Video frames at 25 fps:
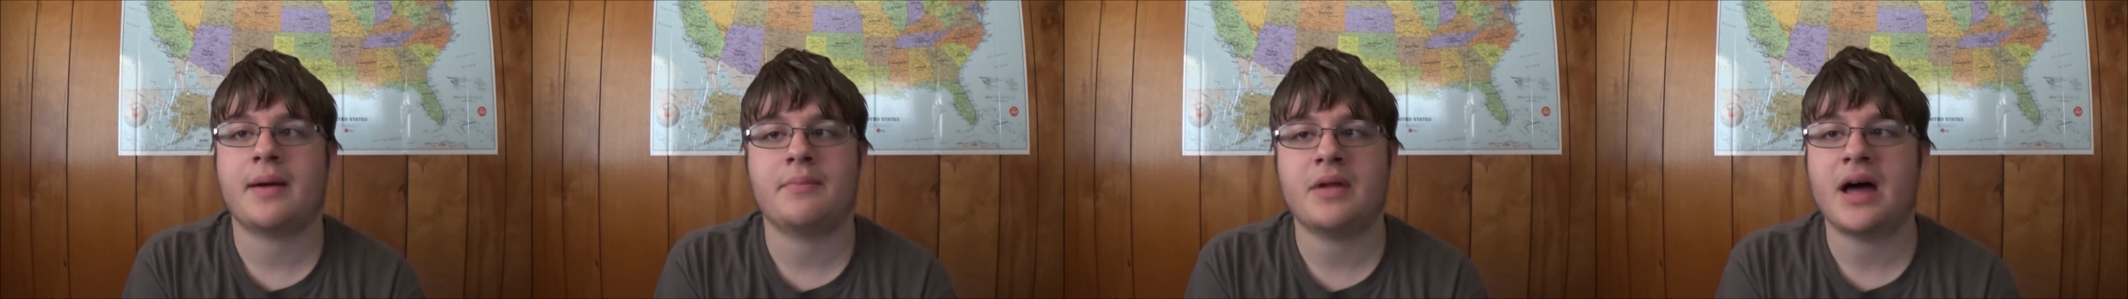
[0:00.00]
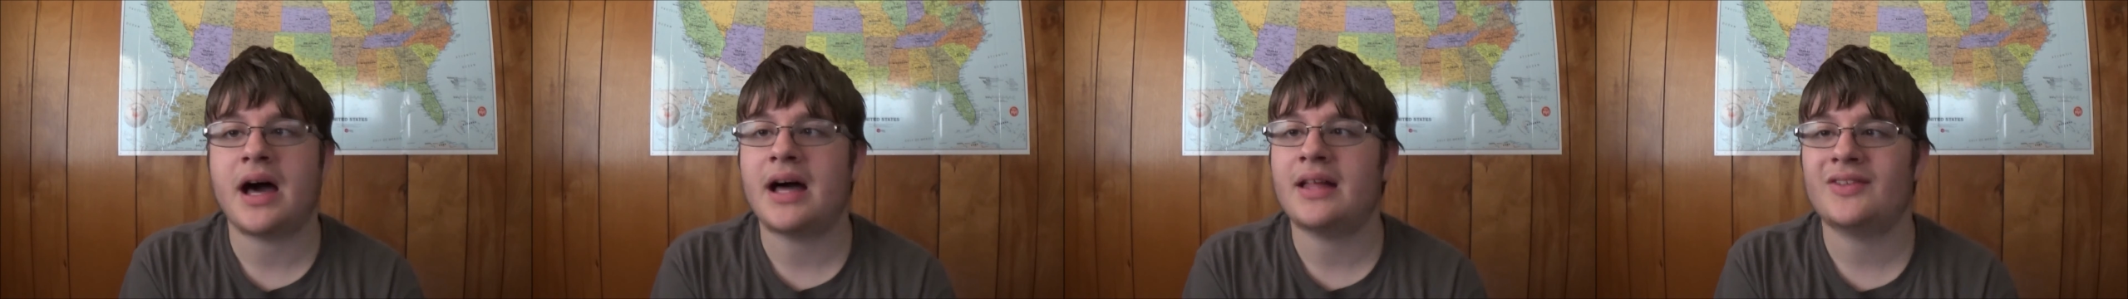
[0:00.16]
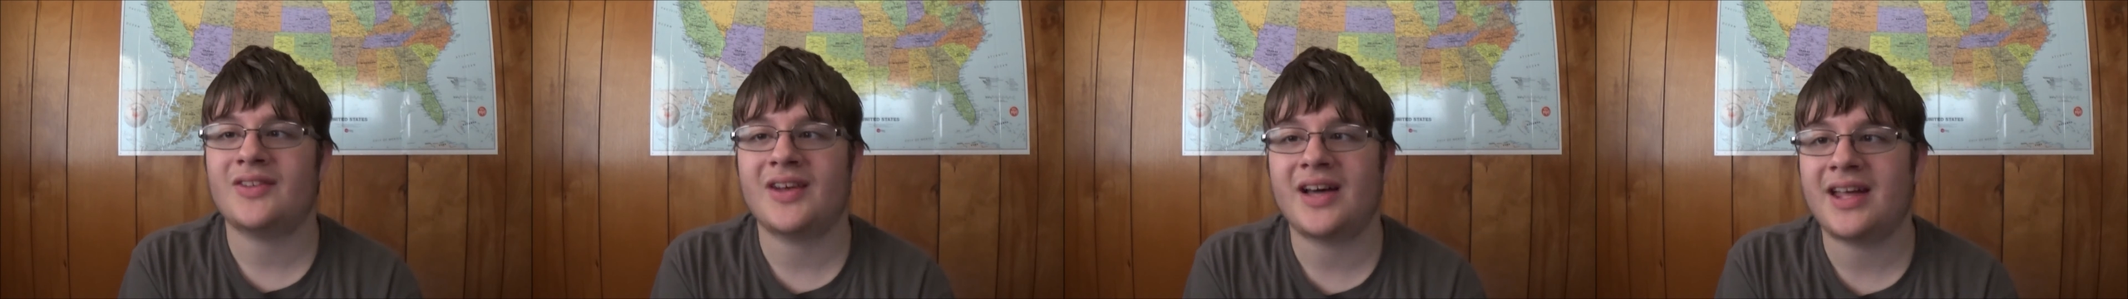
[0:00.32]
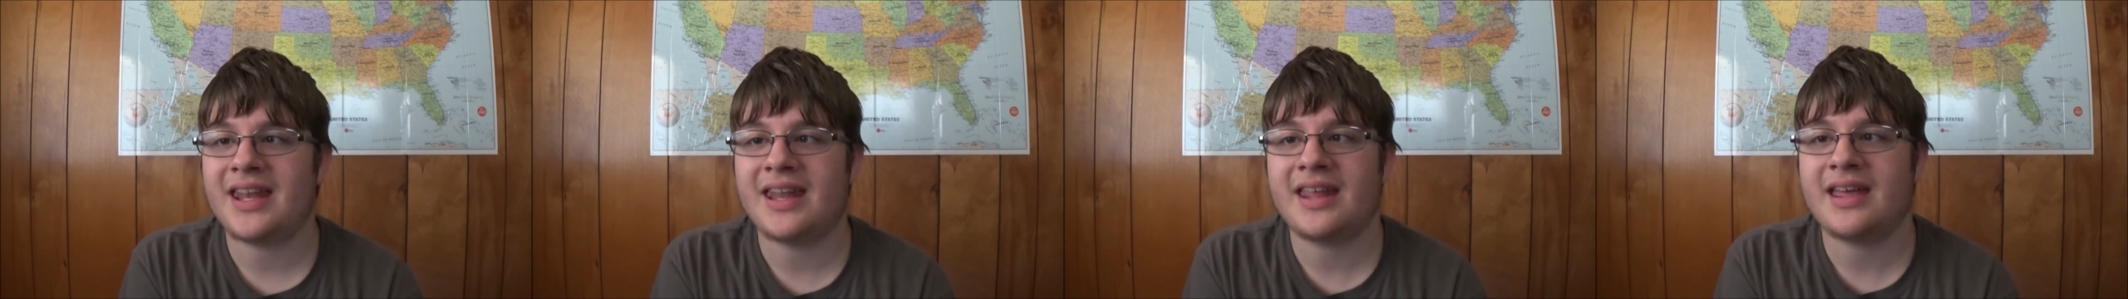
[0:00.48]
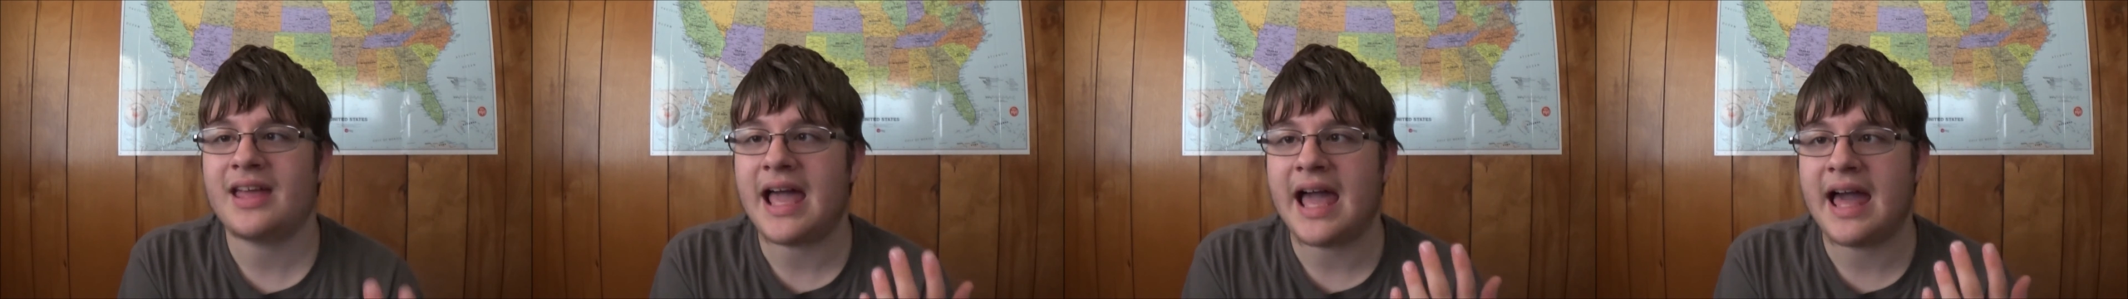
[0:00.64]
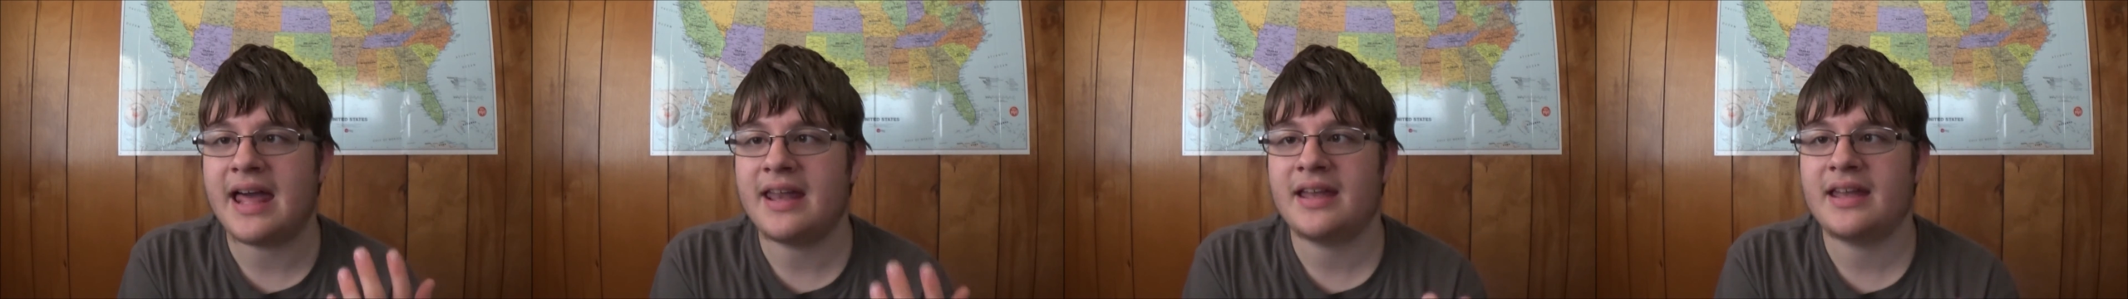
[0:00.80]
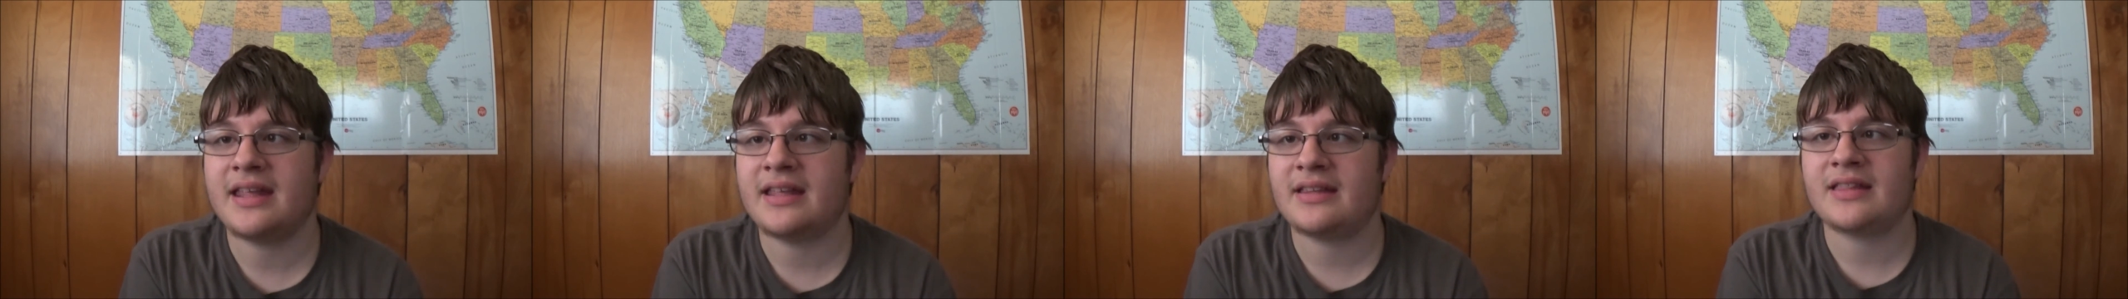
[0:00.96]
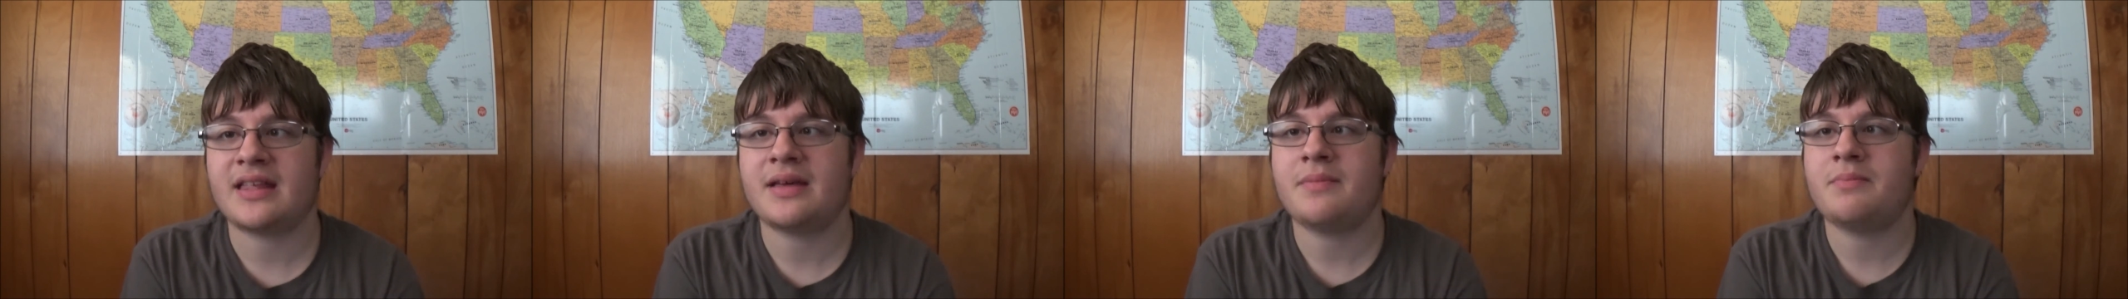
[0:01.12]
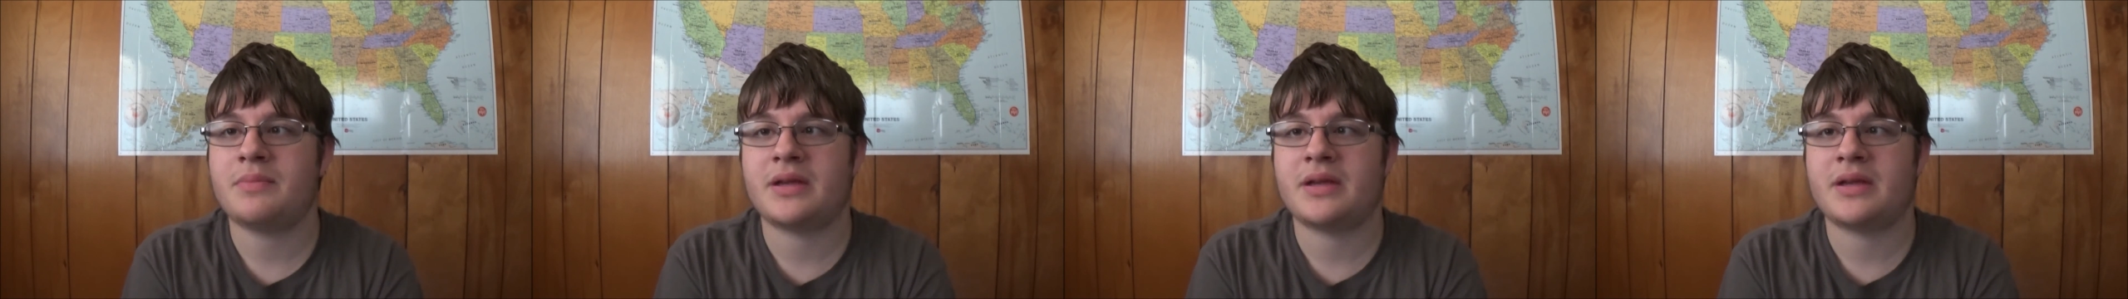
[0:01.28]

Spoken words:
I'm not done editing them